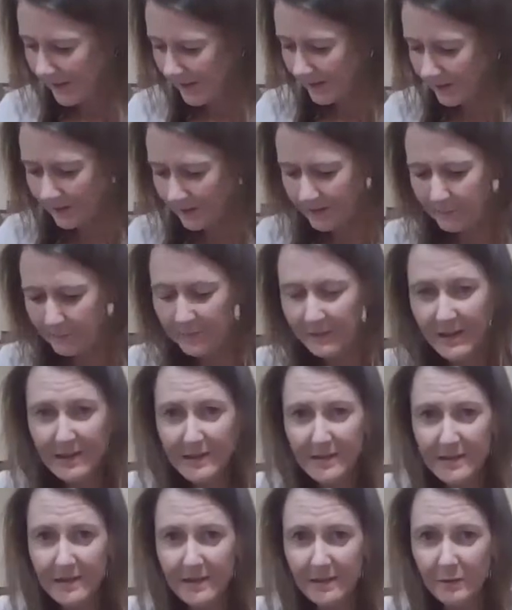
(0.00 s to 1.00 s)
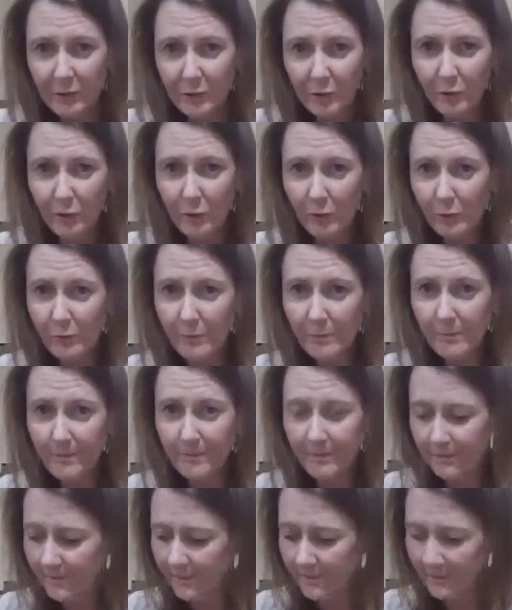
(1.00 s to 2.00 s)
And just place into
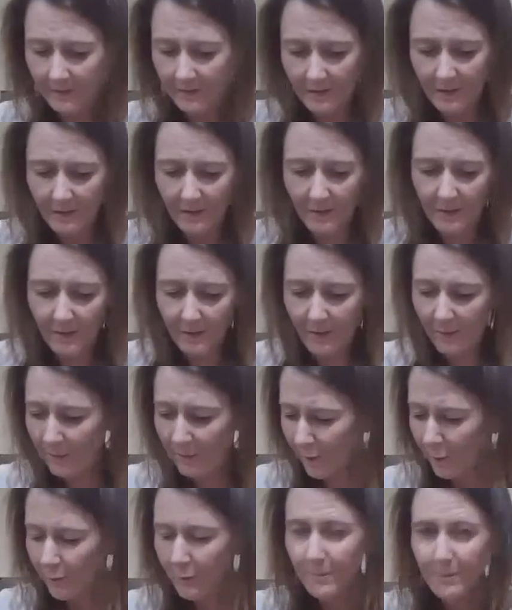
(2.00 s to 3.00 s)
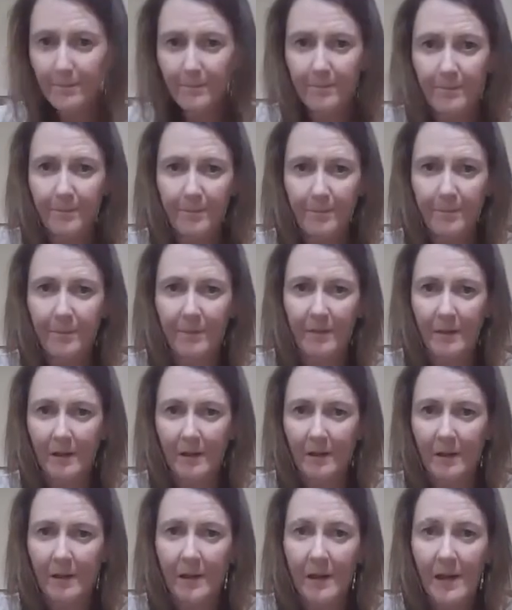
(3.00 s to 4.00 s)
the bowl.
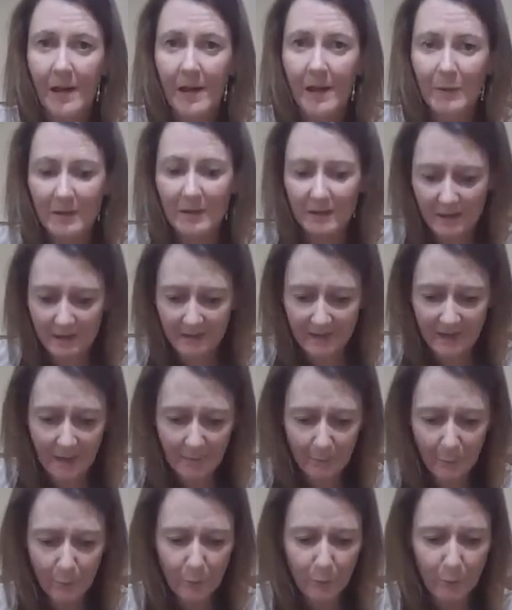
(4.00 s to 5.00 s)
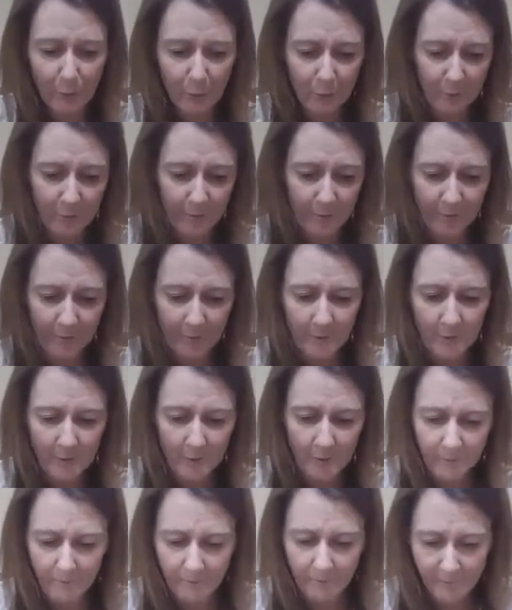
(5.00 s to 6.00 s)
And we let that prove
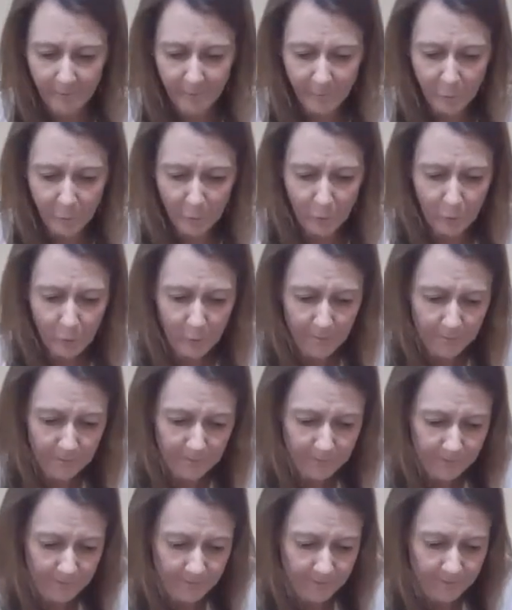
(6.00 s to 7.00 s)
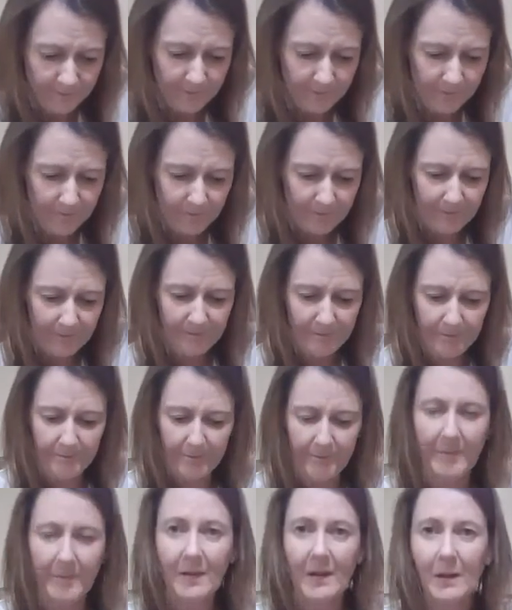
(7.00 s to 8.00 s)
for
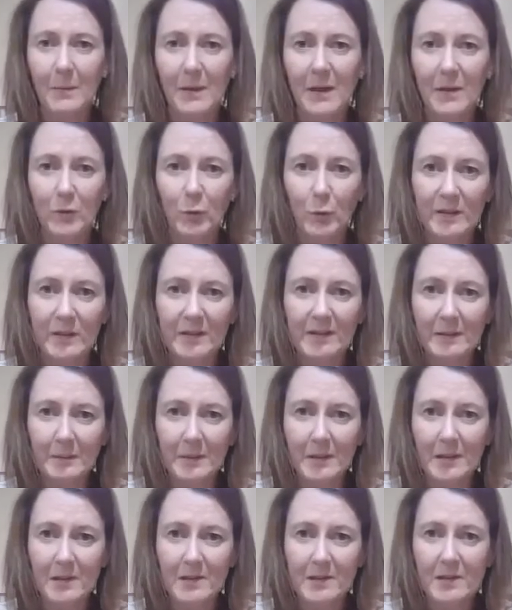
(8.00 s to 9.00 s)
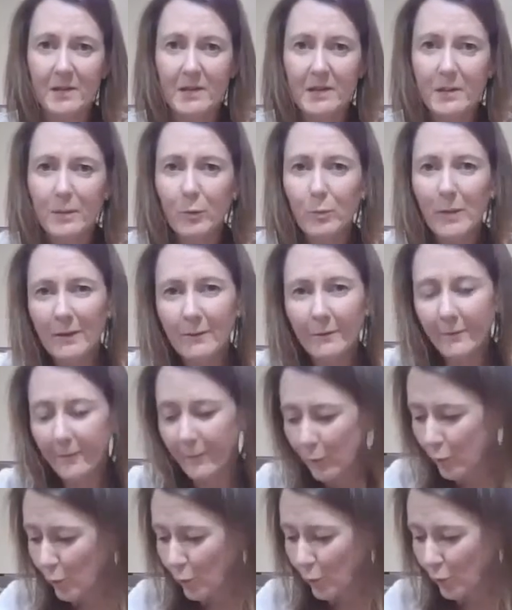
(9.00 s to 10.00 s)
about 20 minutes. So this will make
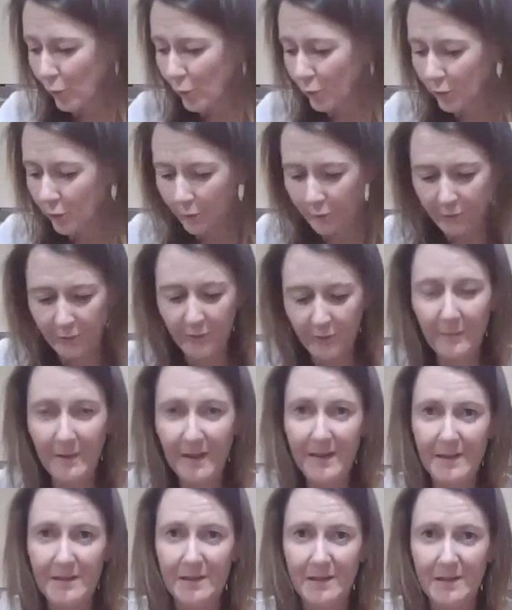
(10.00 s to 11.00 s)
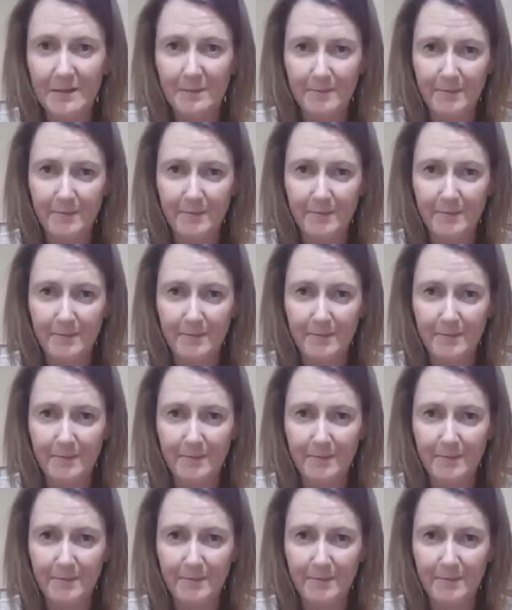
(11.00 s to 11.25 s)
4 gozlemes.